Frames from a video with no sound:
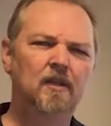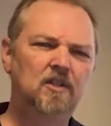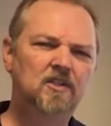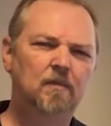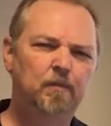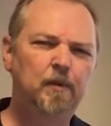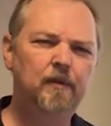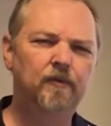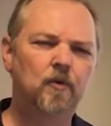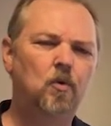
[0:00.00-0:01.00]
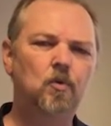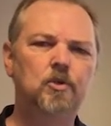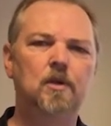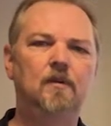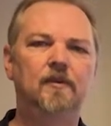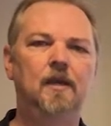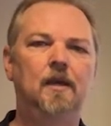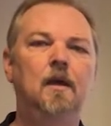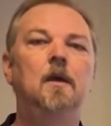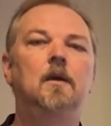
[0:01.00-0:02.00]
Just a bit of a caution over
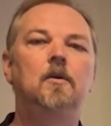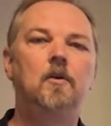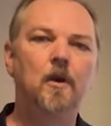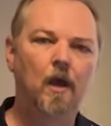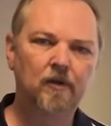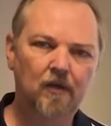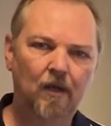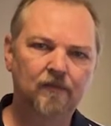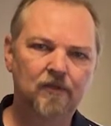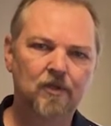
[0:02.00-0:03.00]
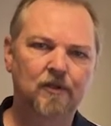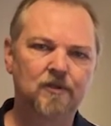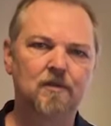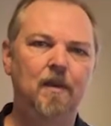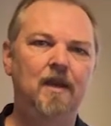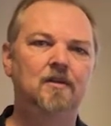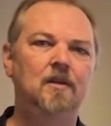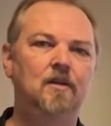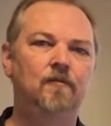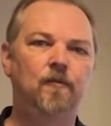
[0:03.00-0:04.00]
here, don't overcharge the
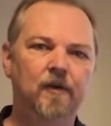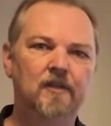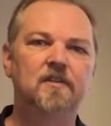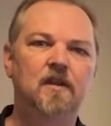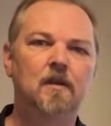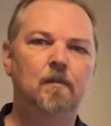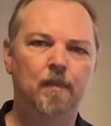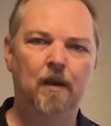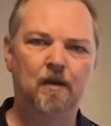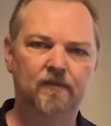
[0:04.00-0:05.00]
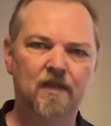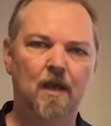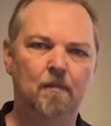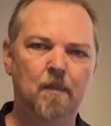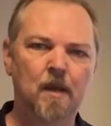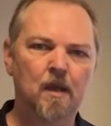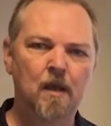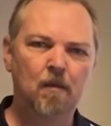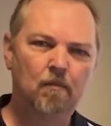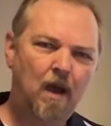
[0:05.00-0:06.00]
battery for an extended period of time.
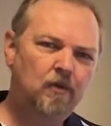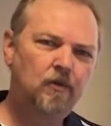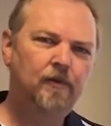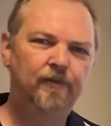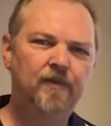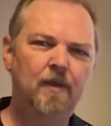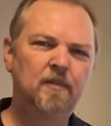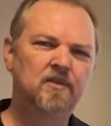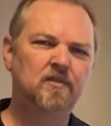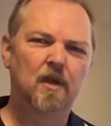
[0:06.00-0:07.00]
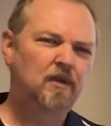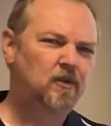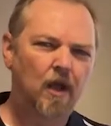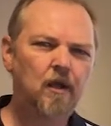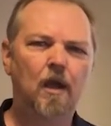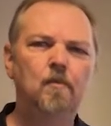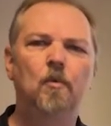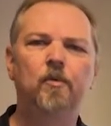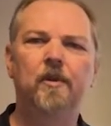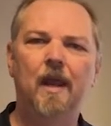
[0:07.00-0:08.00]
My rule of thumb is don't go
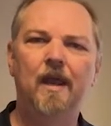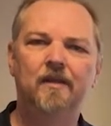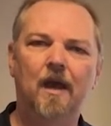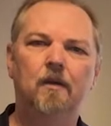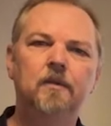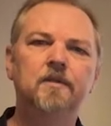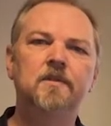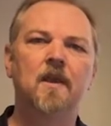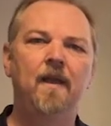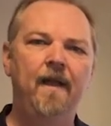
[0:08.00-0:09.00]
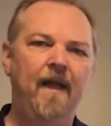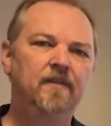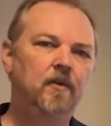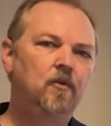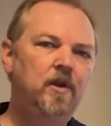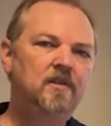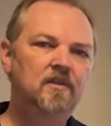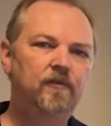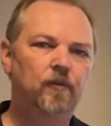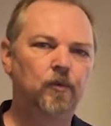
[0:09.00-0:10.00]
more than 8 hours, and the
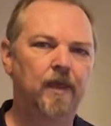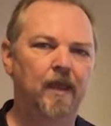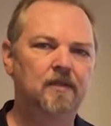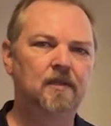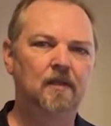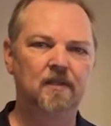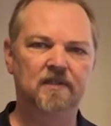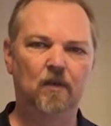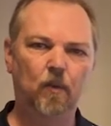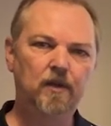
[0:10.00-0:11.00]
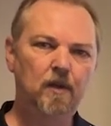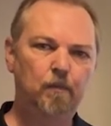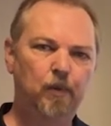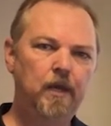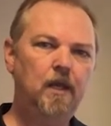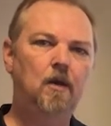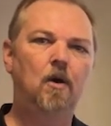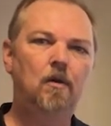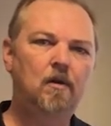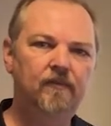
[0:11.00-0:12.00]
reason for that is that when you're putting in a
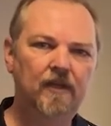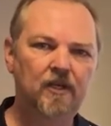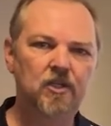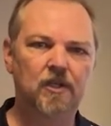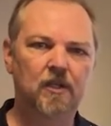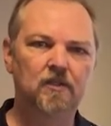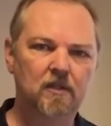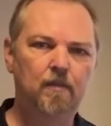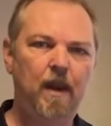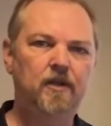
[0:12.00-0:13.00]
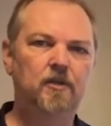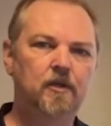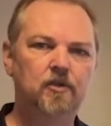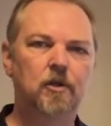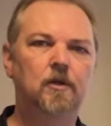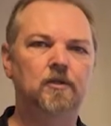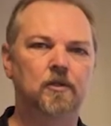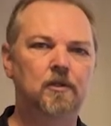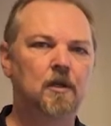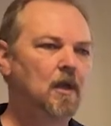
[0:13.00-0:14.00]
whole lot of energy into the battery to charge
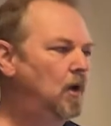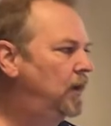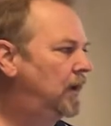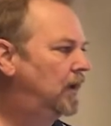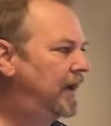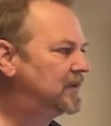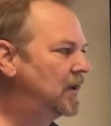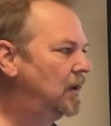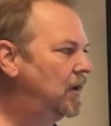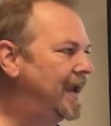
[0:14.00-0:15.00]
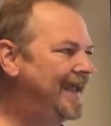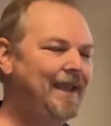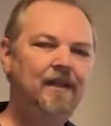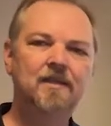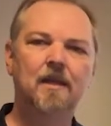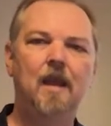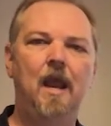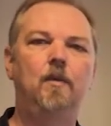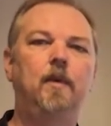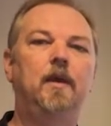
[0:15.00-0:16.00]
it, we're creating a lot of heat
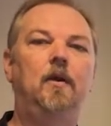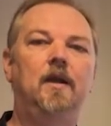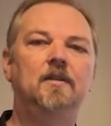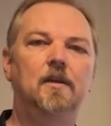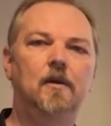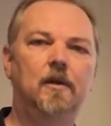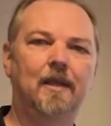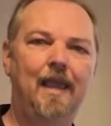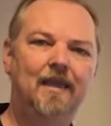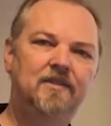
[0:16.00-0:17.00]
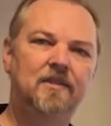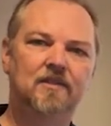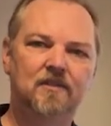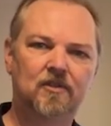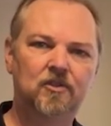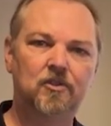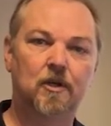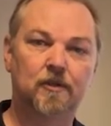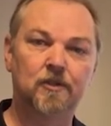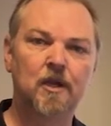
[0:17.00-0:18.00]
and we're creating a lot of gaseous
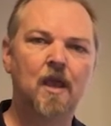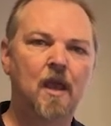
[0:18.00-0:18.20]
discharge.